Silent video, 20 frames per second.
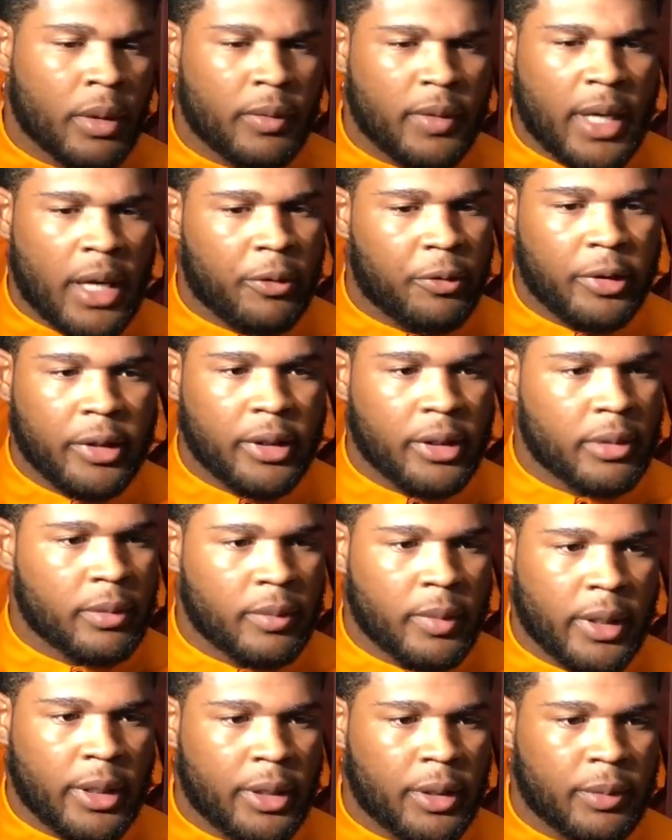Not really.
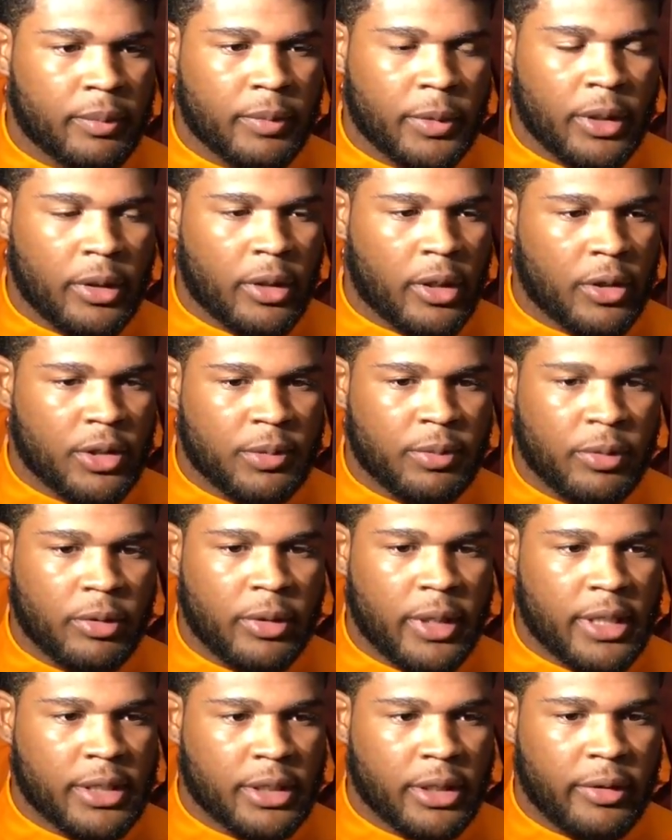You know, Coach
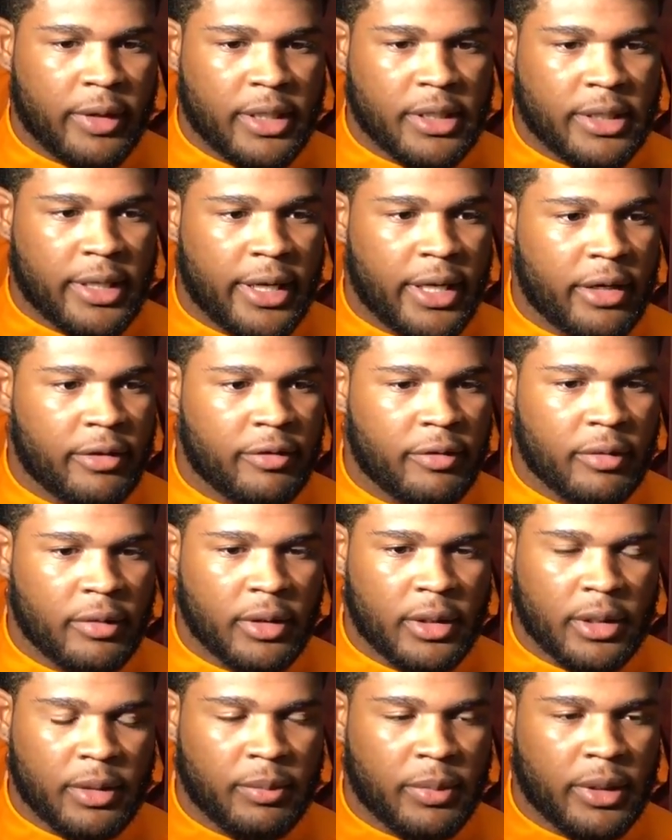Pruitt has a great staff,
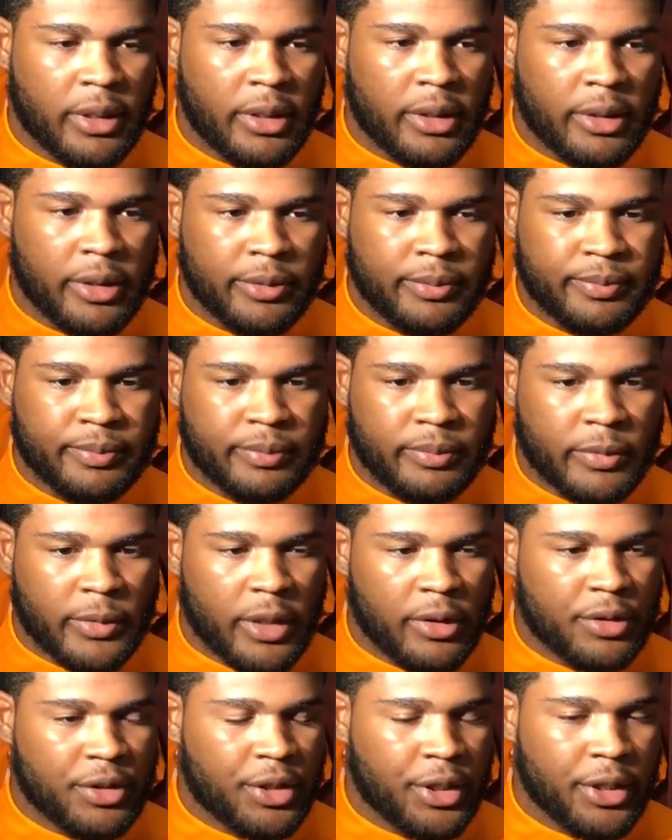
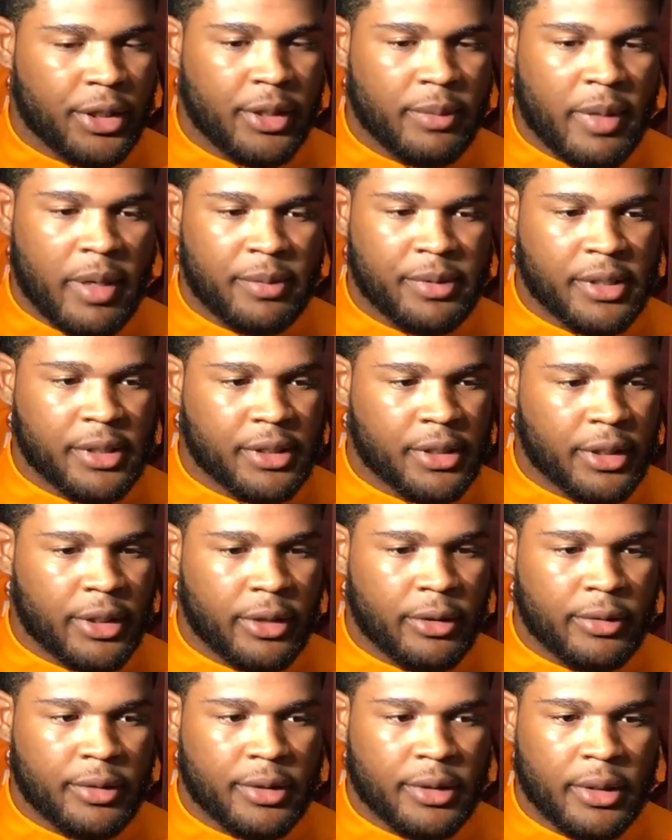Coach Shearer, my position
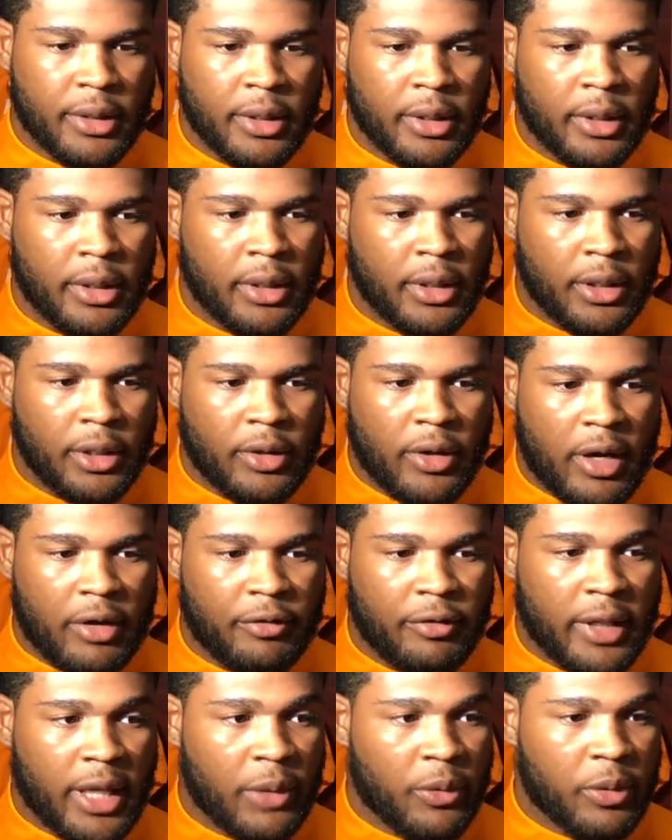coach. You know, I
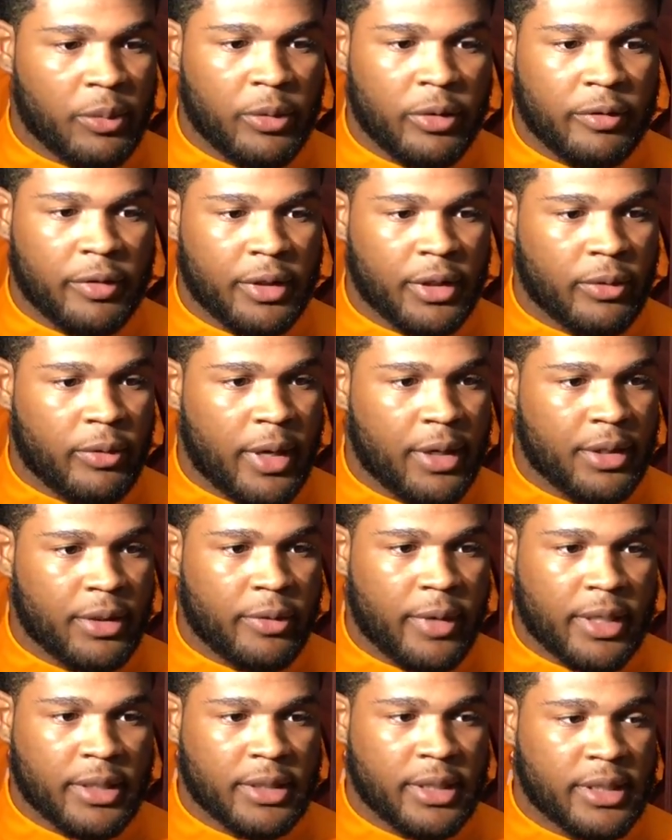feel like we're moving in the right
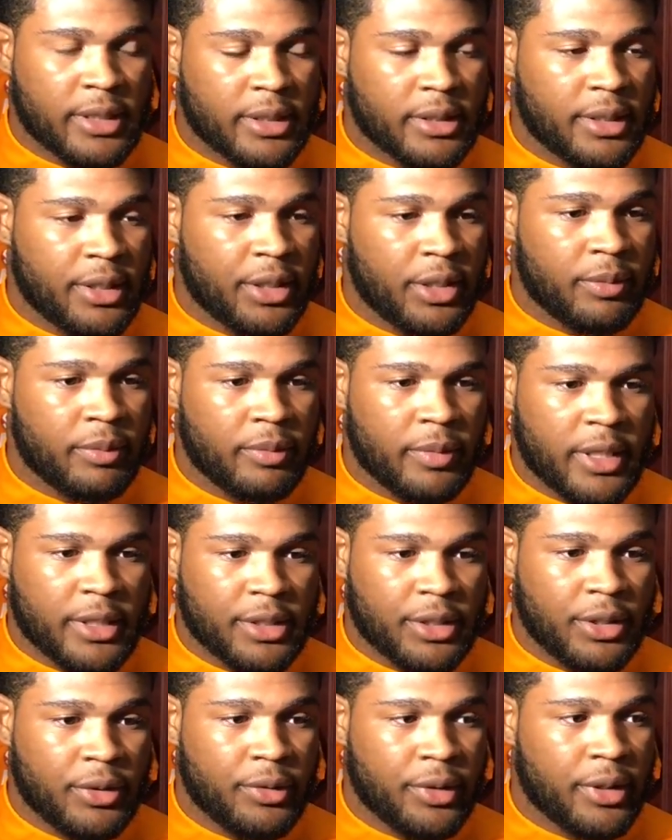direction as a team,
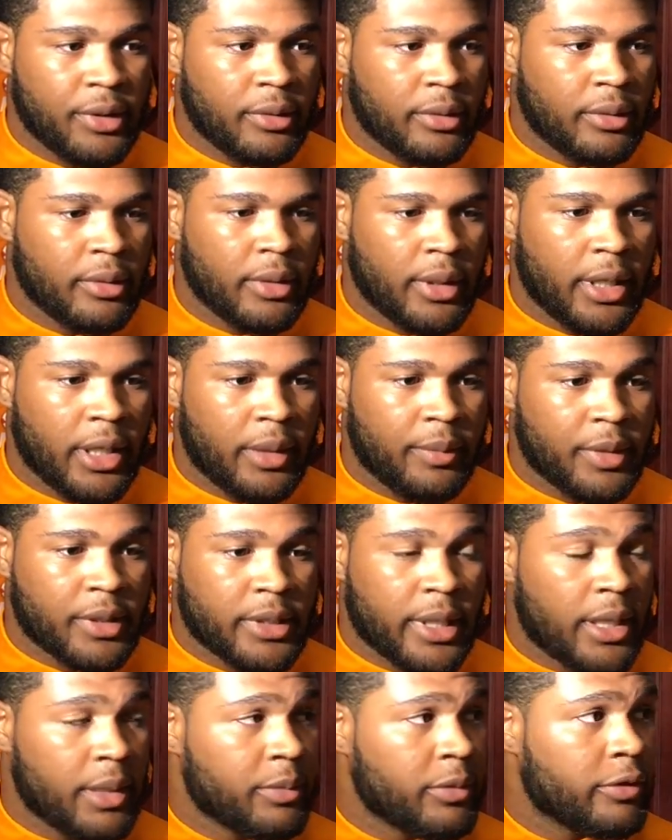as a unit. I'm
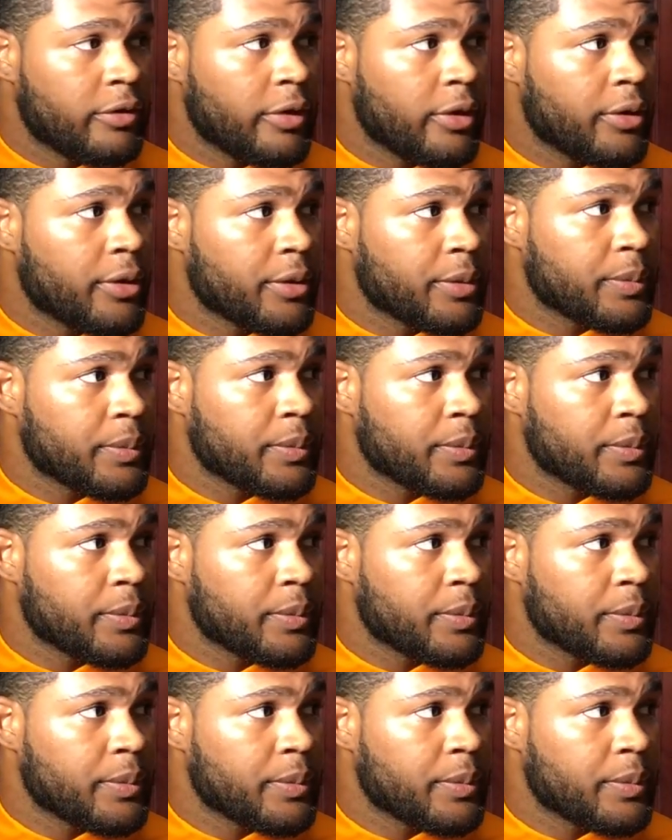excited to move forward.